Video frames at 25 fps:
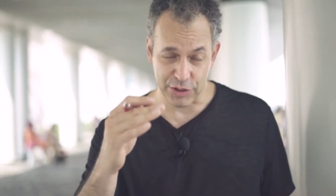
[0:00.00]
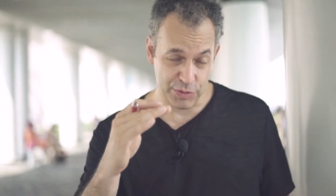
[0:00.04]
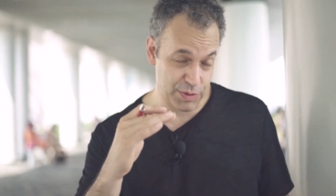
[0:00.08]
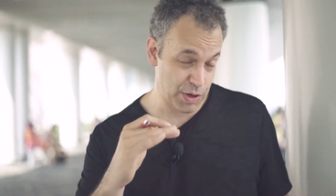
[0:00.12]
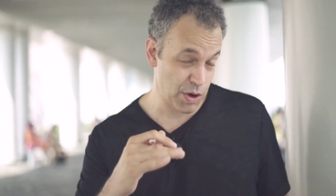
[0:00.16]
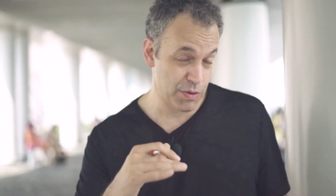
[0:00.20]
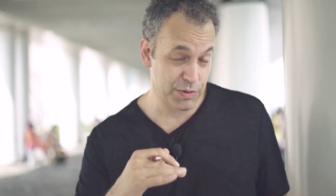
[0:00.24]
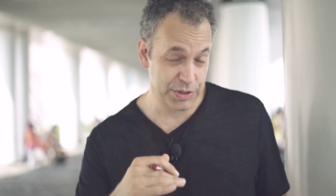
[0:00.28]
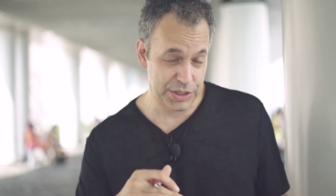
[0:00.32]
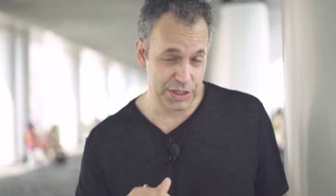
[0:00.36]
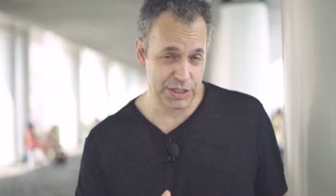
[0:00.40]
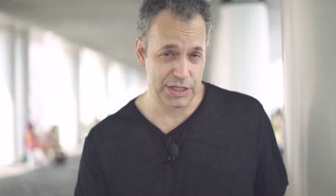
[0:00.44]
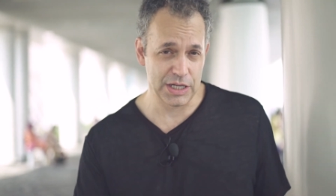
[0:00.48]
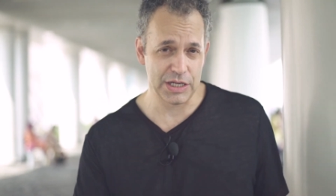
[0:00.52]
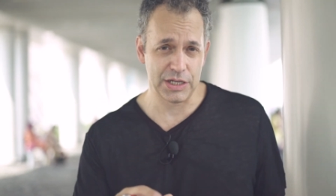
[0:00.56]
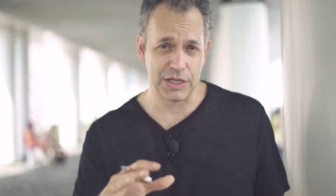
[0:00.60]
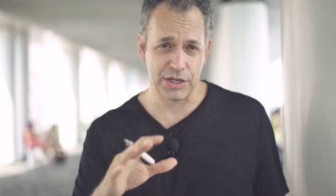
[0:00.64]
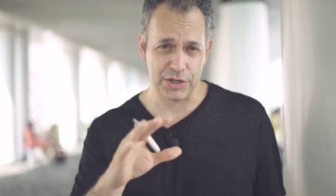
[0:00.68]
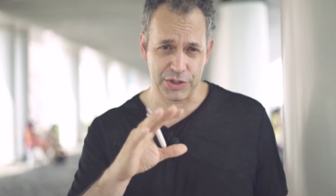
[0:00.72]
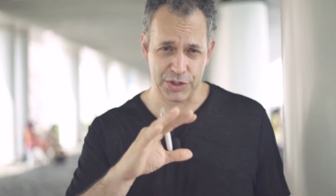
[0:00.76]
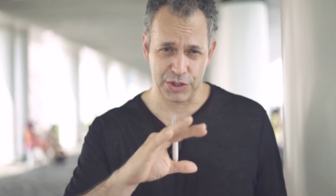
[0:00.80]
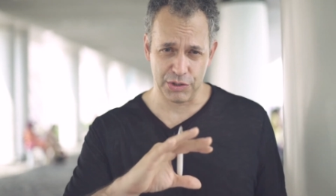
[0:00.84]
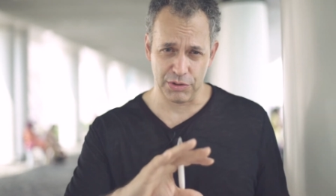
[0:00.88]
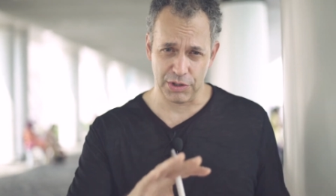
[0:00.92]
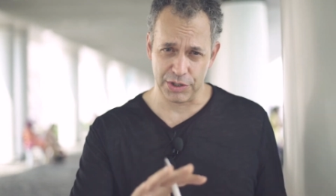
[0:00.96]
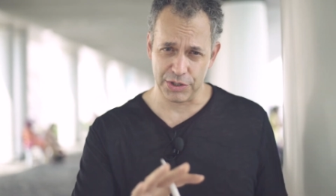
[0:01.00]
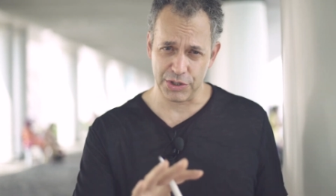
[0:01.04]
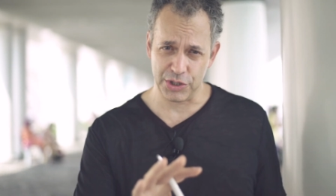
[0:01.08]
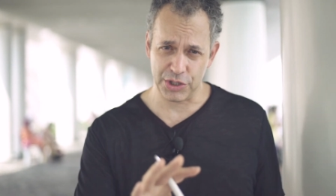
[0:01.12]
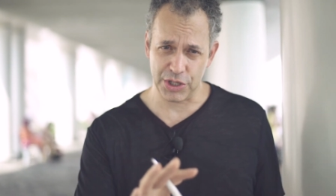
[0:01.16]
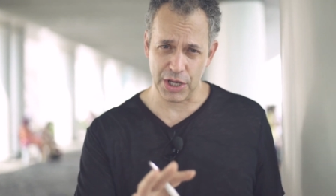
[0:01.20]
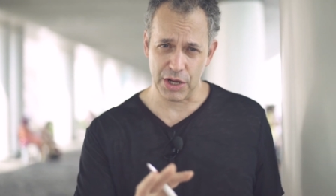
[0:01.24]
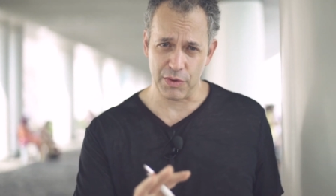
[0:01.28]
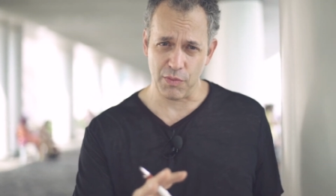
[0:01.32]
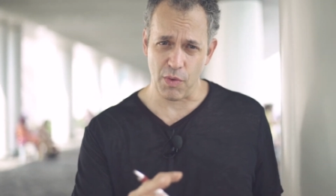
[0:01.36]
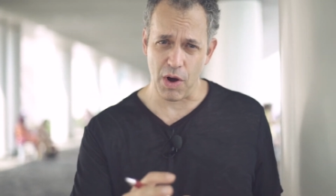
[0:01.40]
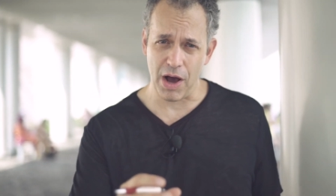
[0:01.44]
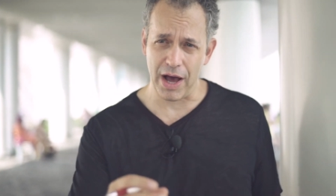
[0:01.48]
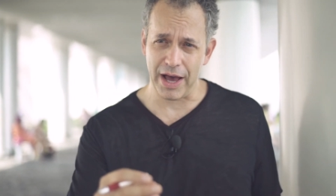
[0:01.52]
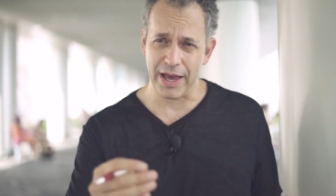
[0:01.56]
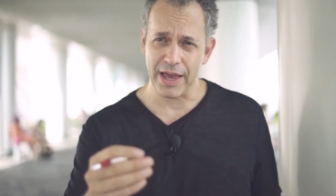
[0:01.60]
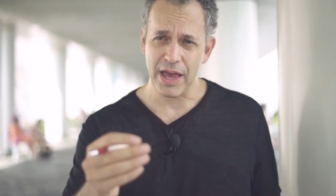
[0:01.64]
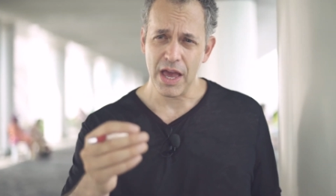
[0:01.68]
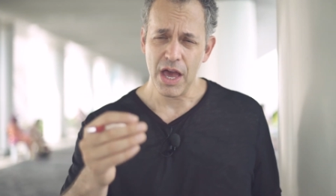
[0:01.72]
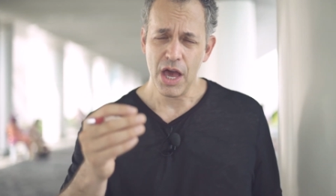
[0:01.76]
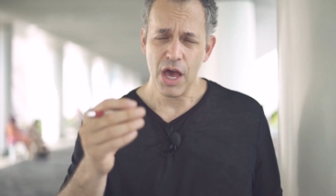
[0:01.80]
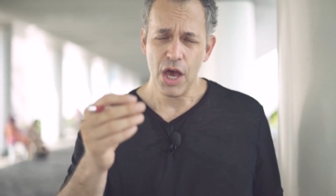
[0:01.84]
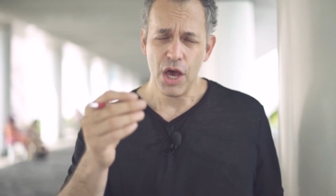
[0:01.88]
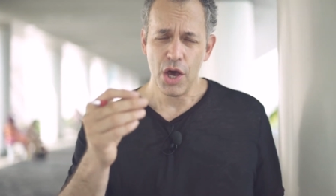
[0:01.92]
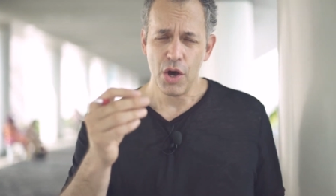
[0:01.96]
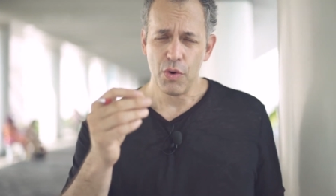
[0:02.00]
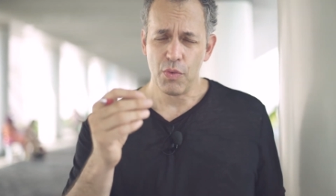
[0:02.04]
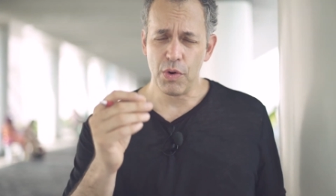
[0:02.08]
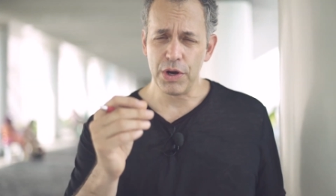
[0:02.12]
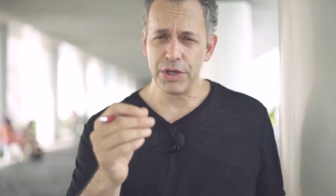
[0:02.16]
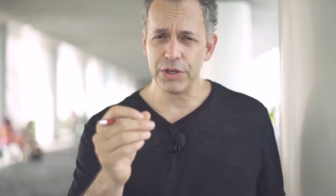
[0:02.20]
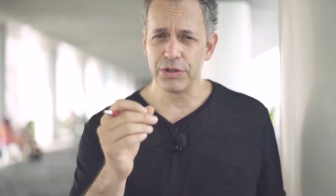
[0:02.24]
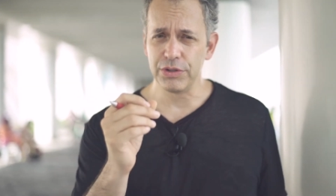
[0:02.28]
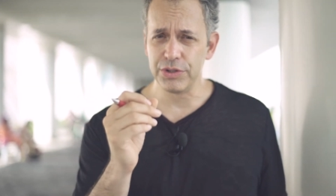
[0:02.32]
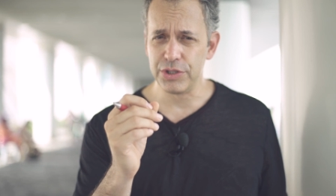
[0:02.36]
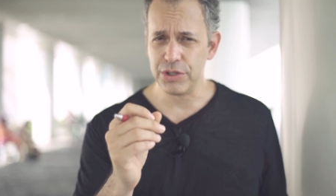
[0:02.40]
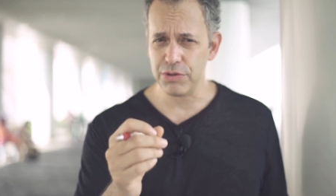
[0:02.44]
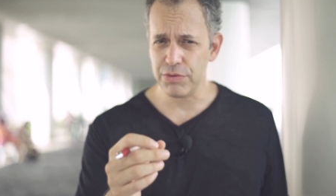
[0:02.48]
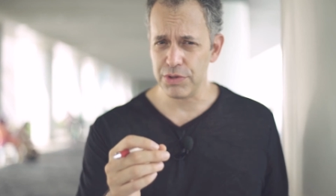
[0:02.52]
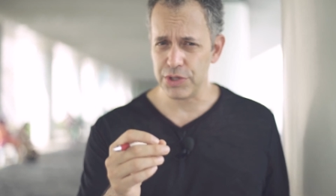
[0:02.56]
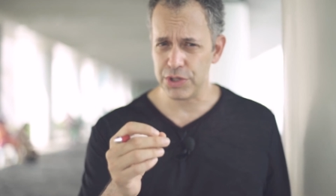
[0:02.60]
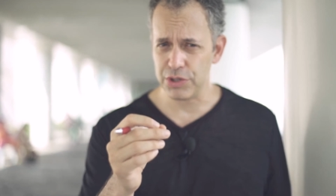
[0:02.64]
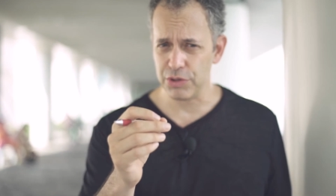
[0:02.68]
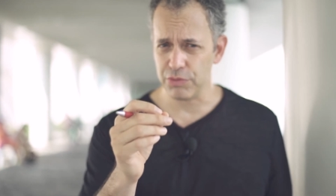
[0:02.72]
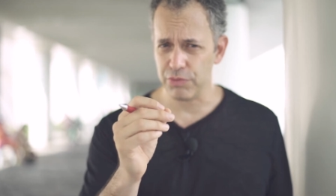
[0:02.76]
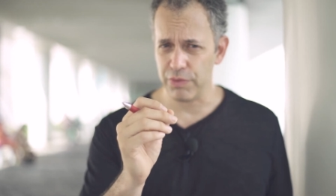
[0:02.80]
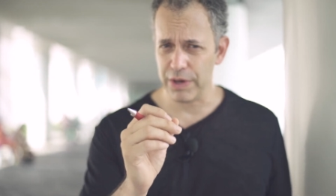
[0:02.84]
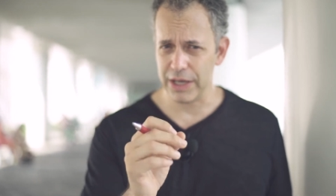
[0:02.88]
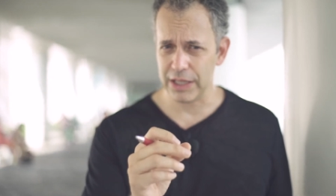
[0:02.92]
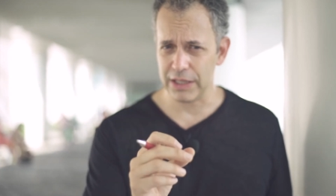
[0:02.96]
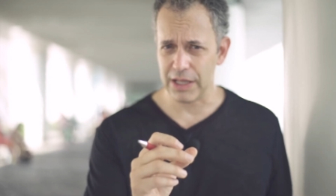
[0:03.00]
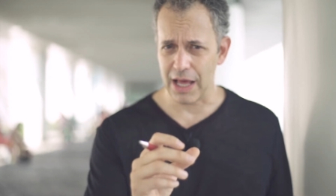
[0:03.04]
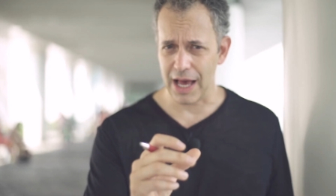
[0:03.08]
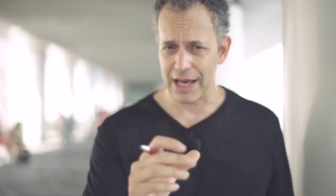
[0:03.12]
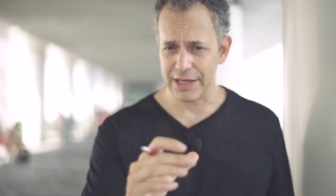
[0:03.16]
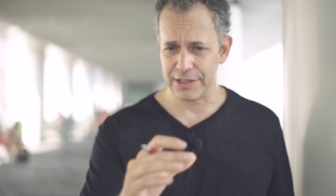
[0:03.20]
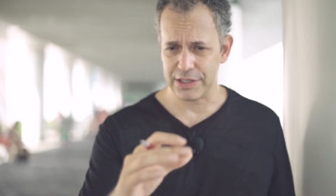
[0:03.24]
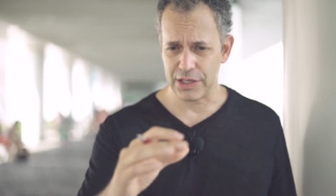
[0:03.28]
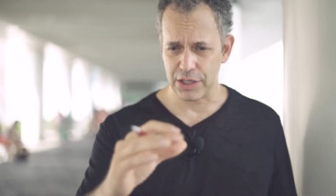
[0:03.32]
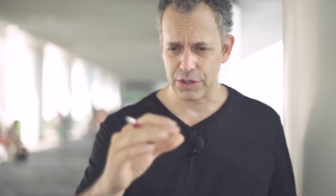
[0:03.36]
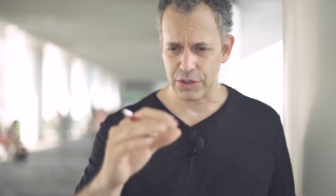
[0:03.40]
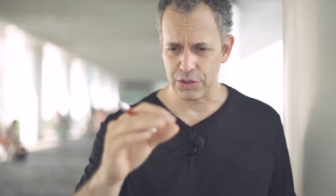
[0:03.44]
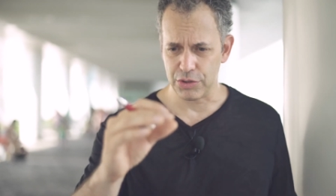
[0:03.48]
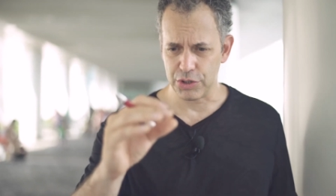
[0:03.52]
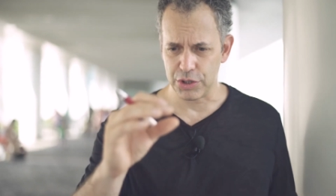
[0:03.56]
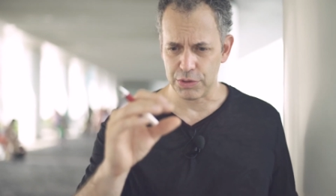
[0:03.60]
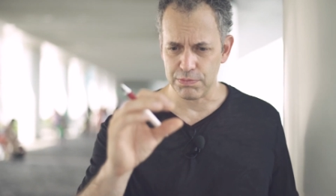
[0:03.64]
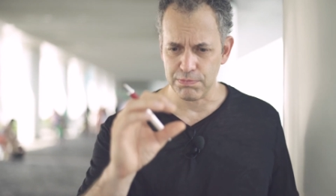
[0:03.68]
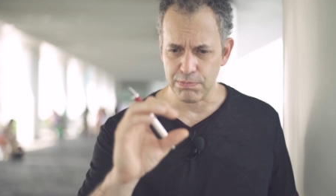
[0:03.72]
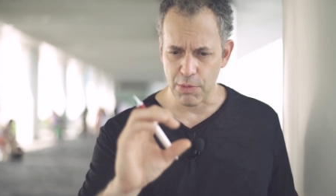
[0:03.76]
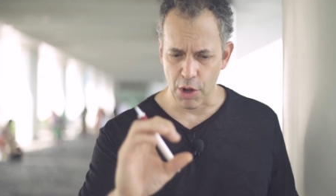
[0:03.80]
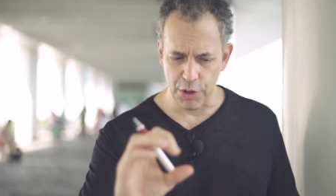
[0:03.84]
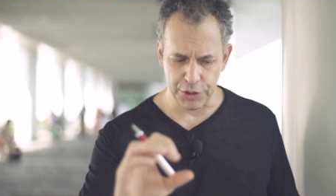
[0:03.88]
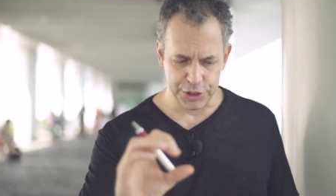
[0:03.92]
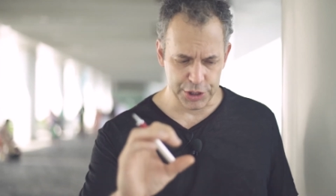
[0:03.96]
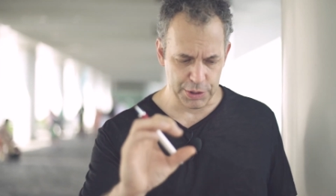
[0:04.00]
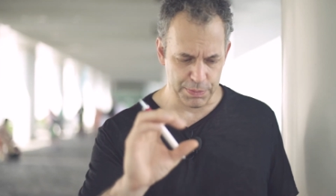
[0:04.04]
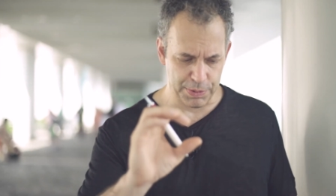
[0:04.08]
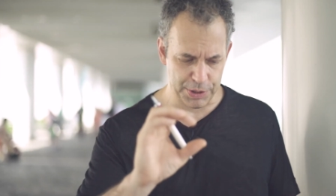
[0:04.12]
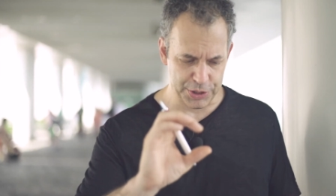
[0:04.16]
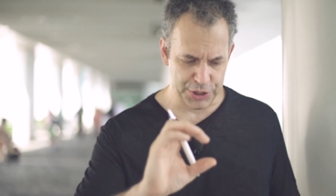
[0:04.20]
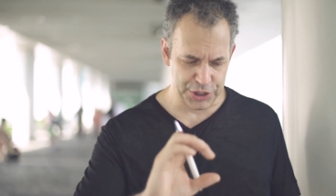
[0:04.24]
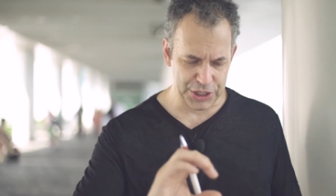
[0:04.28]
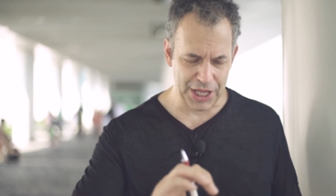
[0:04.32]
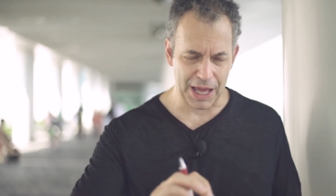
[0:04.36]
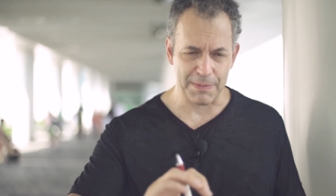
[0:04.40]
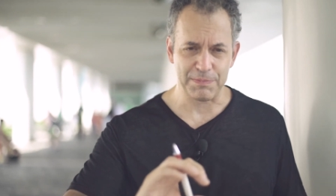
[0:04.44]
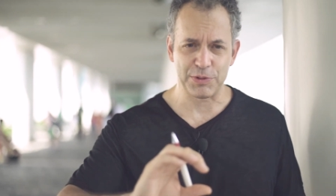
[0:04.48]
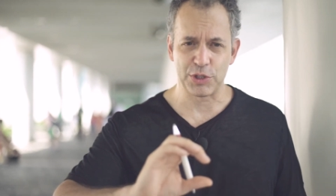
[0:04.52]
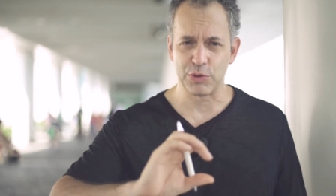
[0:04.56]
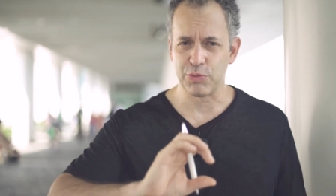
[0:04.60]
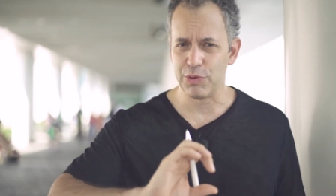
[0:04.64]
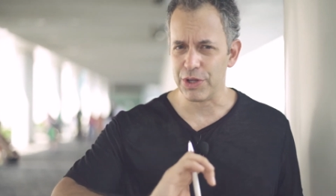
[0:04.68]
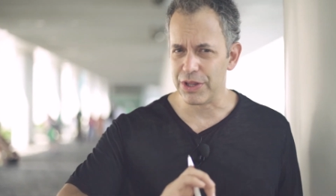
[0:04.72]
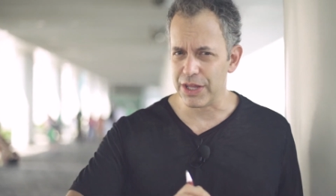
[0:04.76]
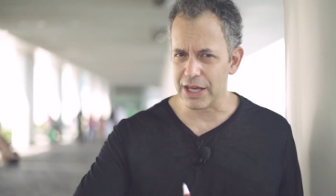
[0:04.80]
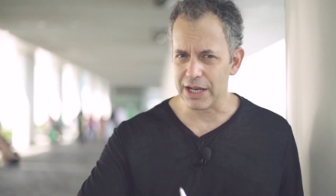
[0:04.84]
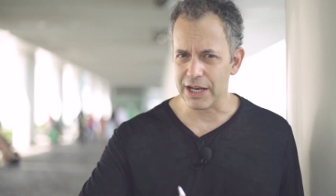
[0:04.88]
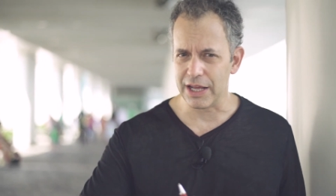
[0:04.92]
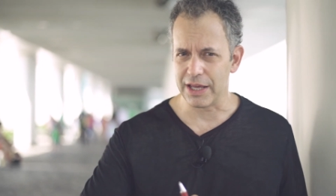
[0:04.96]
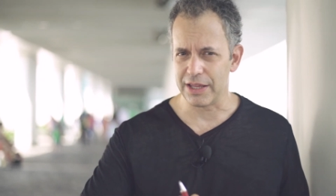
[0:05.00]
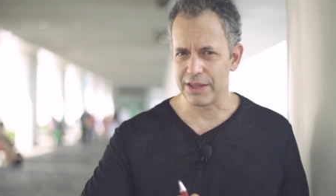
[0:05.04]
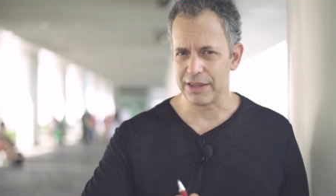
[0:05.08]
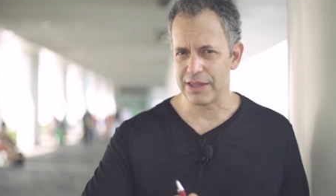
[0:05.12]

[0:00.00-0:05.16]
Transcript: we go into details, you'll understand why, what you'll do is you realize that there's multiple steps within it